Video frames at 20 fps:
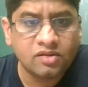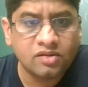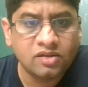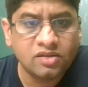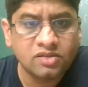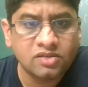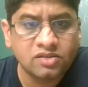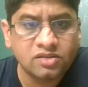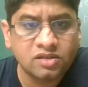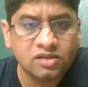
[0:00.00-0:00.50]

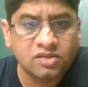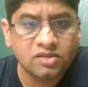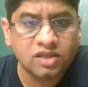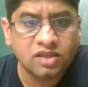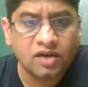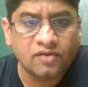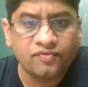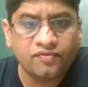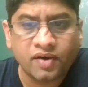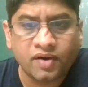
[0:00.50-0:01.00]
this
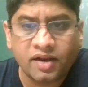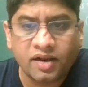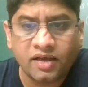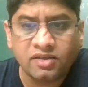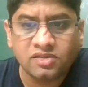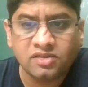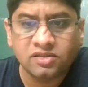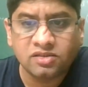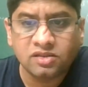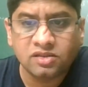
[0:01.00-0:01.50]

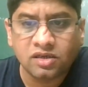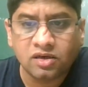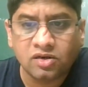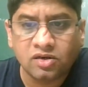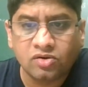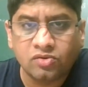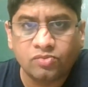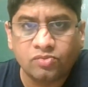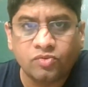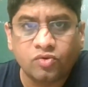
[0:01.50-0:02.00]
self-finance
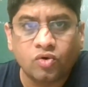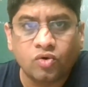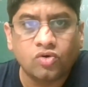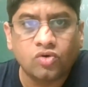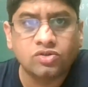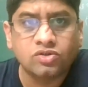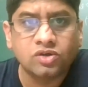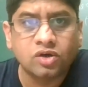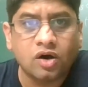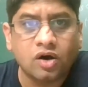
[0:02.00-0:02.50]

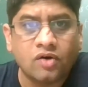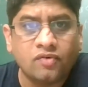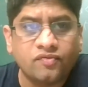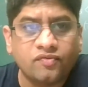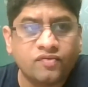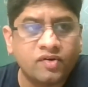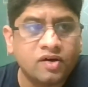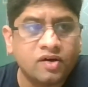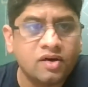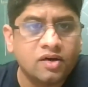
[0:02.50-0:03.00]
course
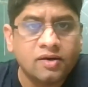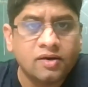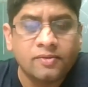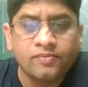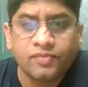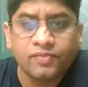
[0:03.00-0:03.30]
of